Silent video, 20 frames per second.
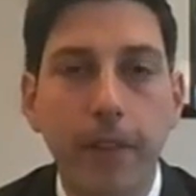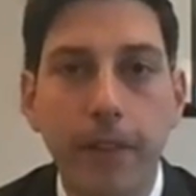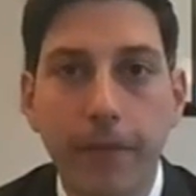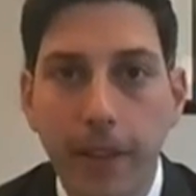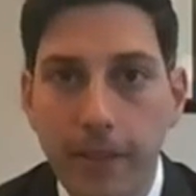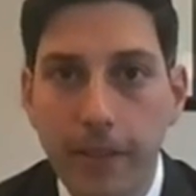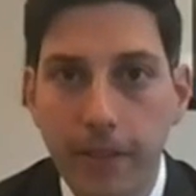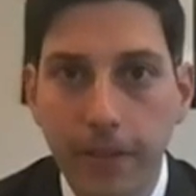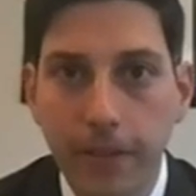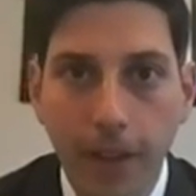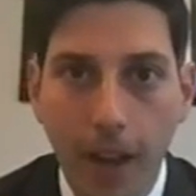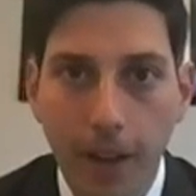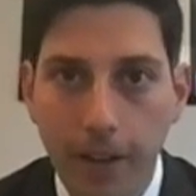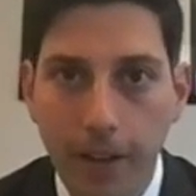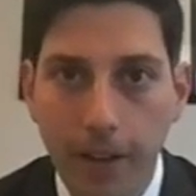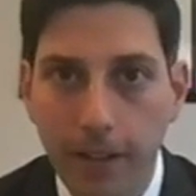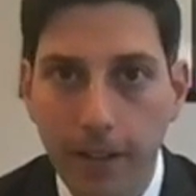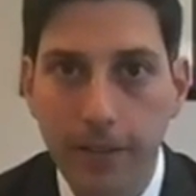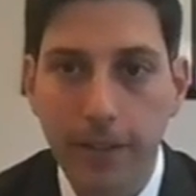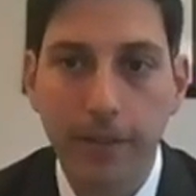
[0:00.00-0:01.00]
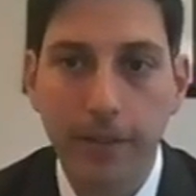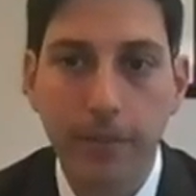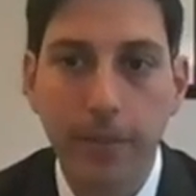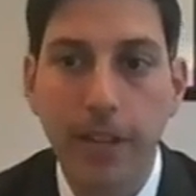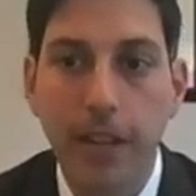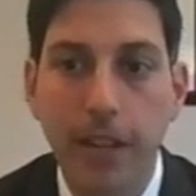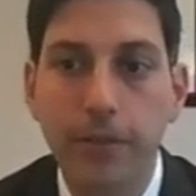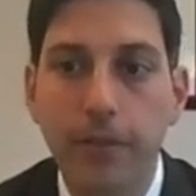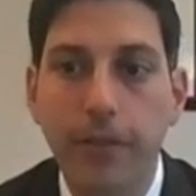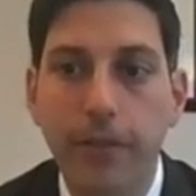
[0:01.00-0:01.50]
offensive conduct and
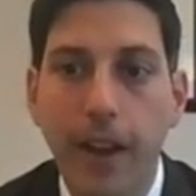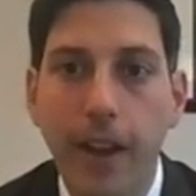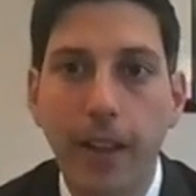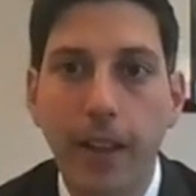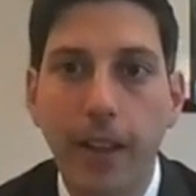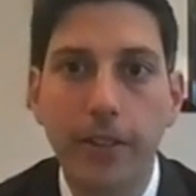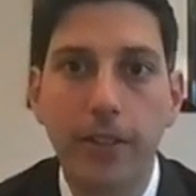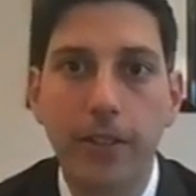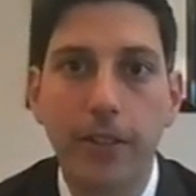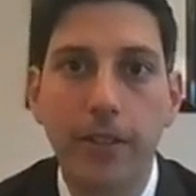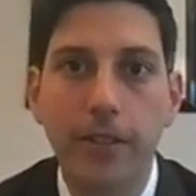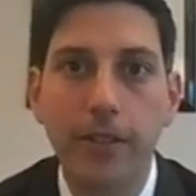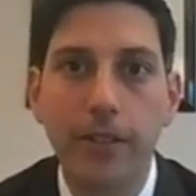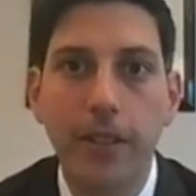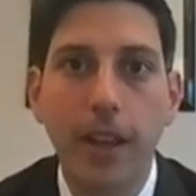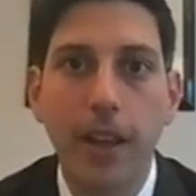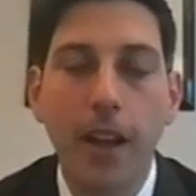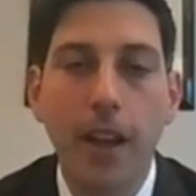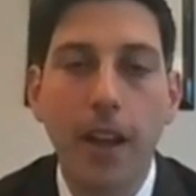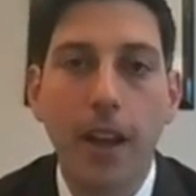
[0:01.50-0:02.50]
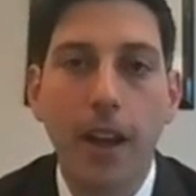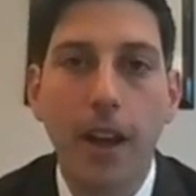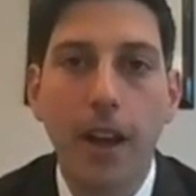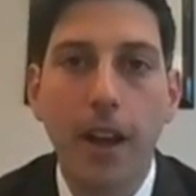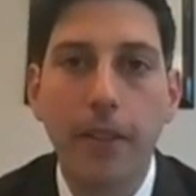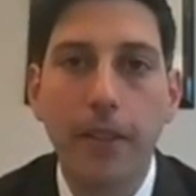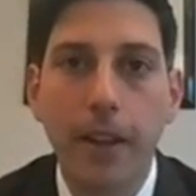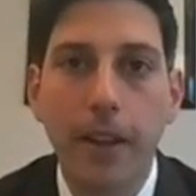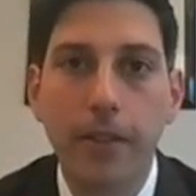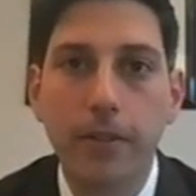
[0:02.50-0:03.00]
potential violations
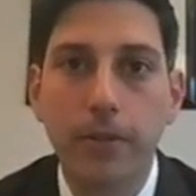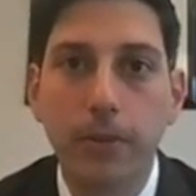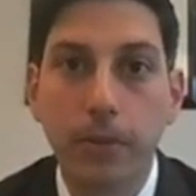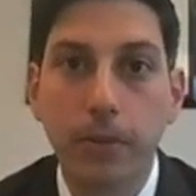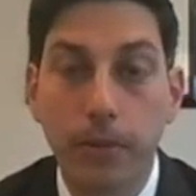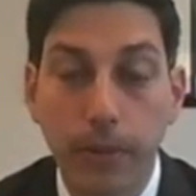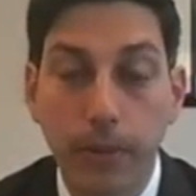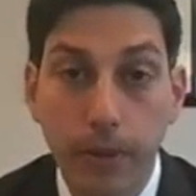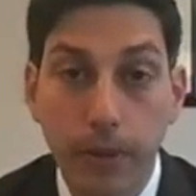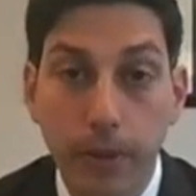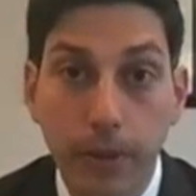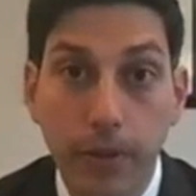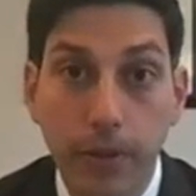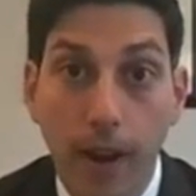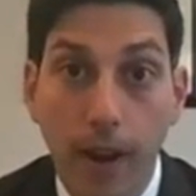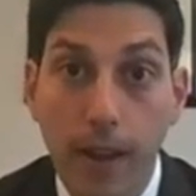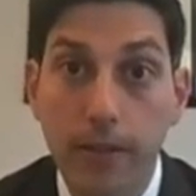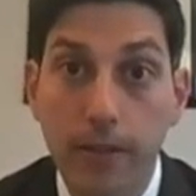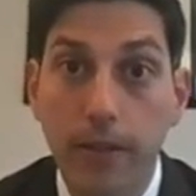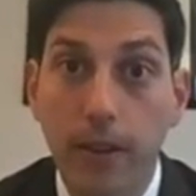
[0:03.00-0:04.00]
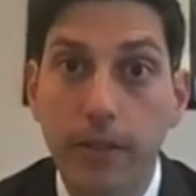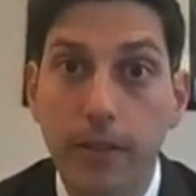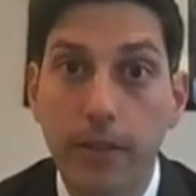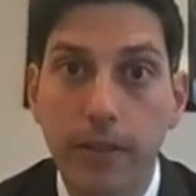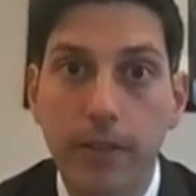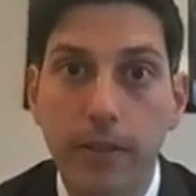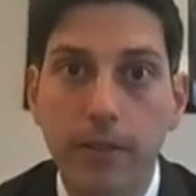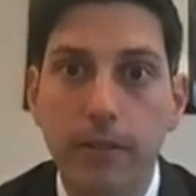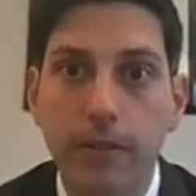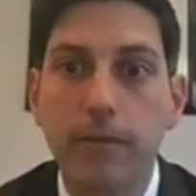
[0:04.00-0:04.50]
that a school would want to address are
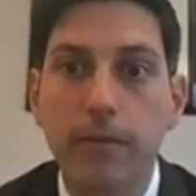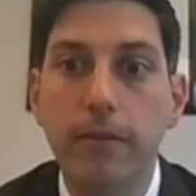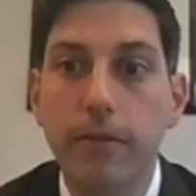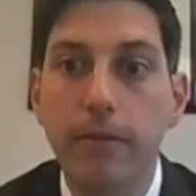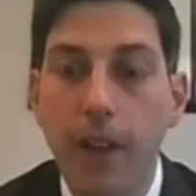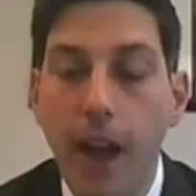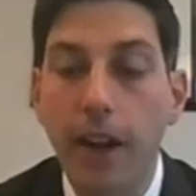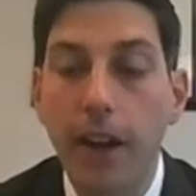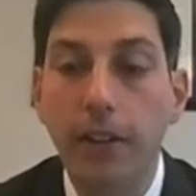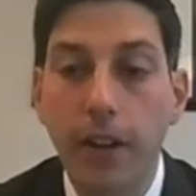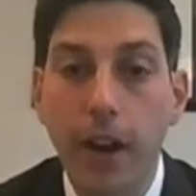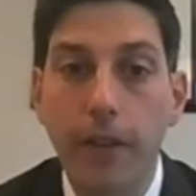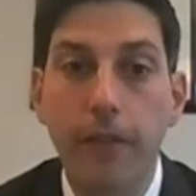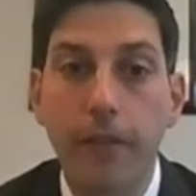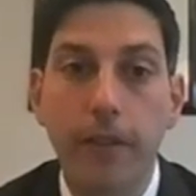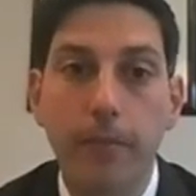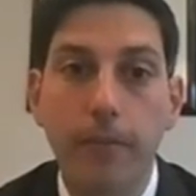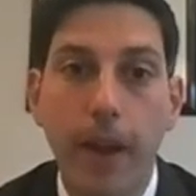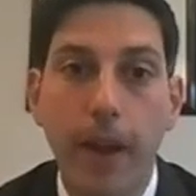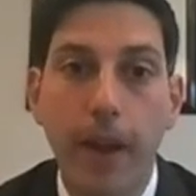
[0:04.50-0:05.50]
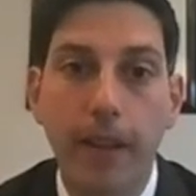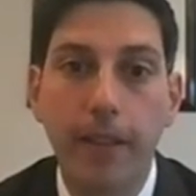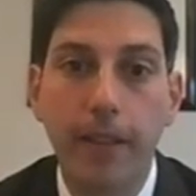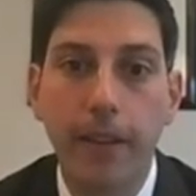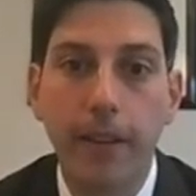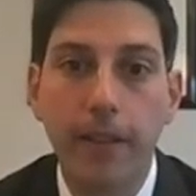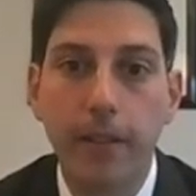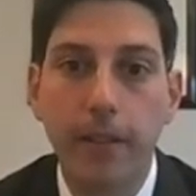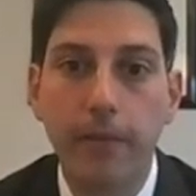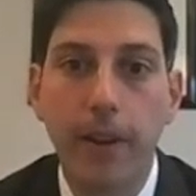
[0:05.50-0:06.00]
just not covered by
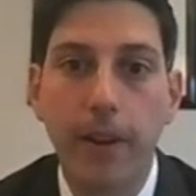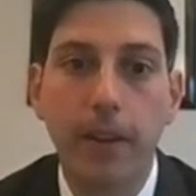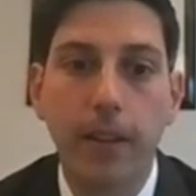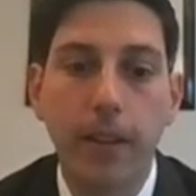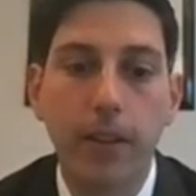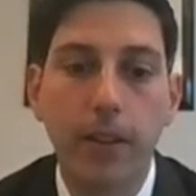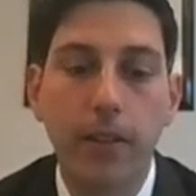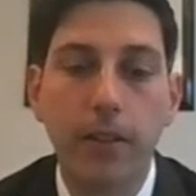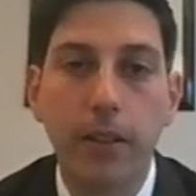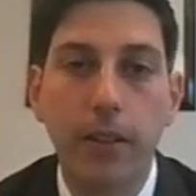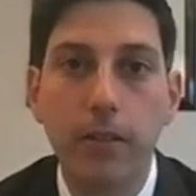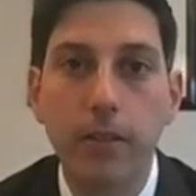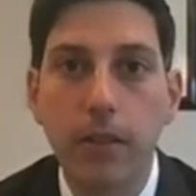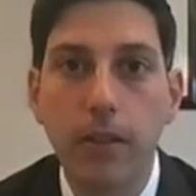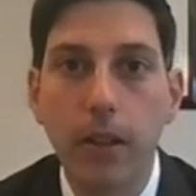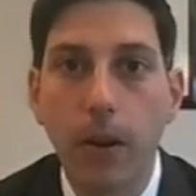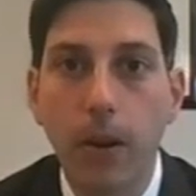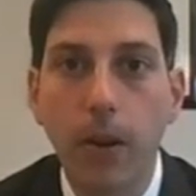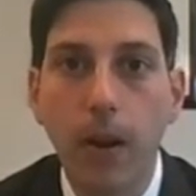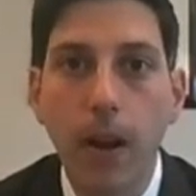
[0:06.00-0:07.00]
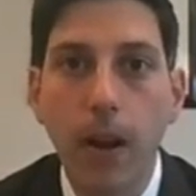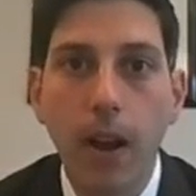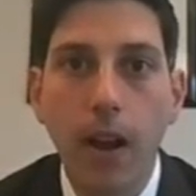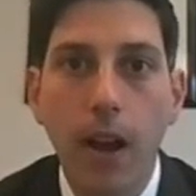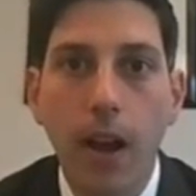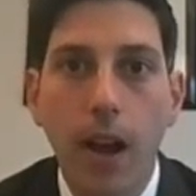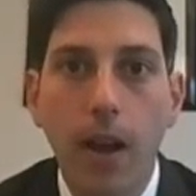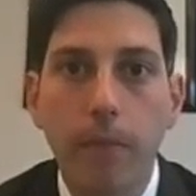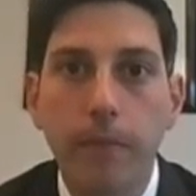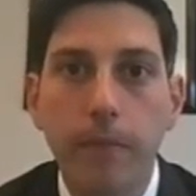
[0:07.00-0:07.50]
the regulation. So
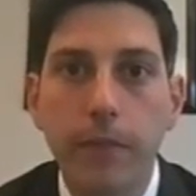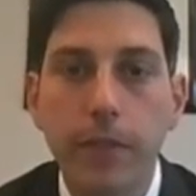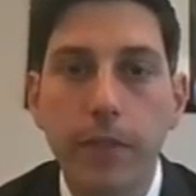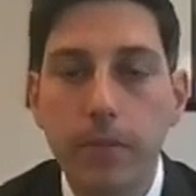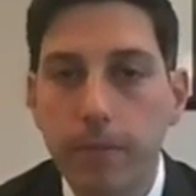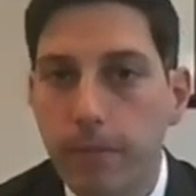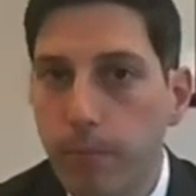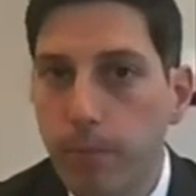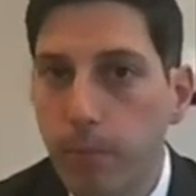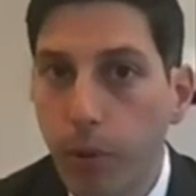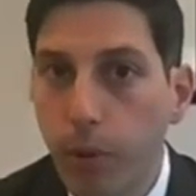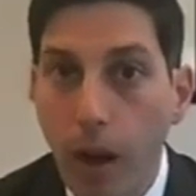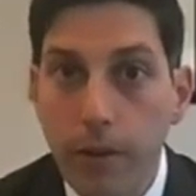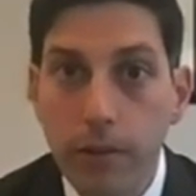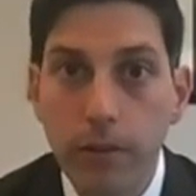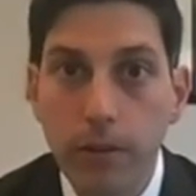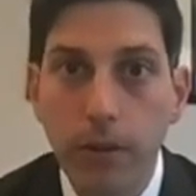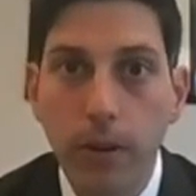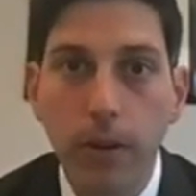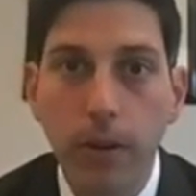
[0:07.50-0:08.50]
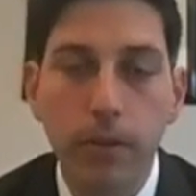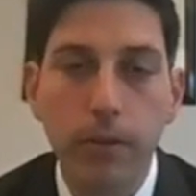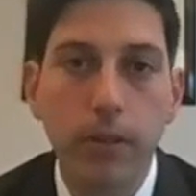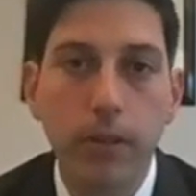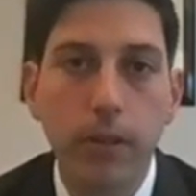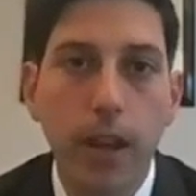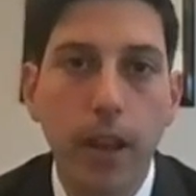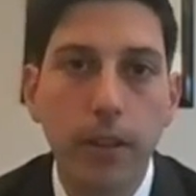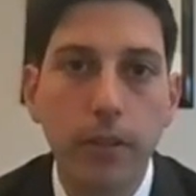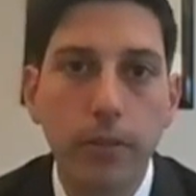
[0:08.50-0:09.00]
just broad
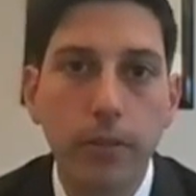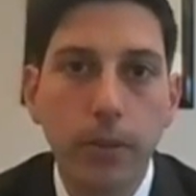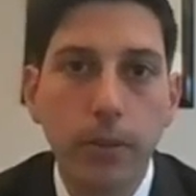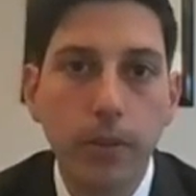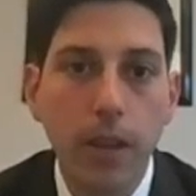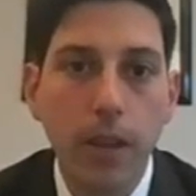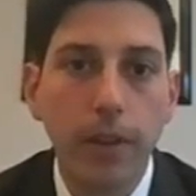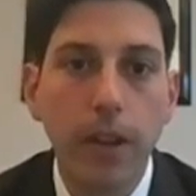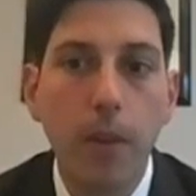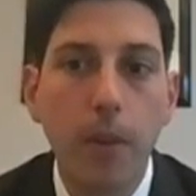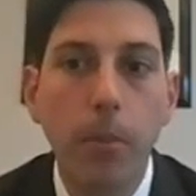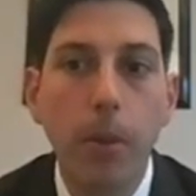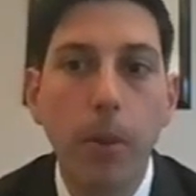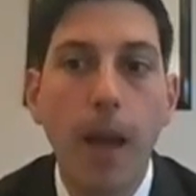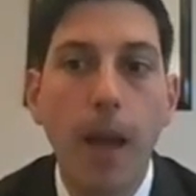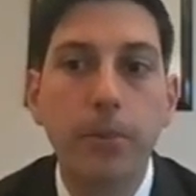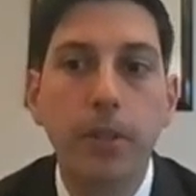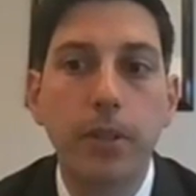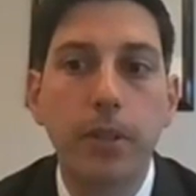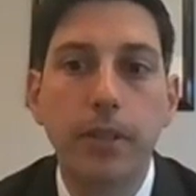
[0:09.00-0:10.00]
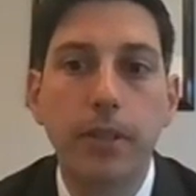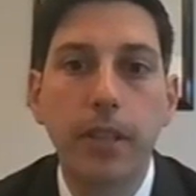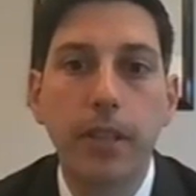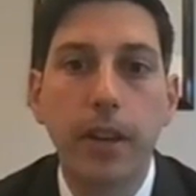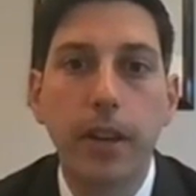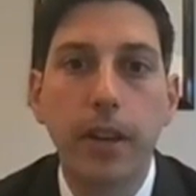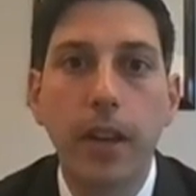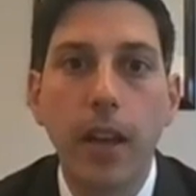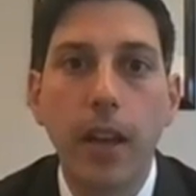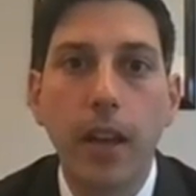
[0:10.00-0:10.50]
strokes, schools have a couple options here.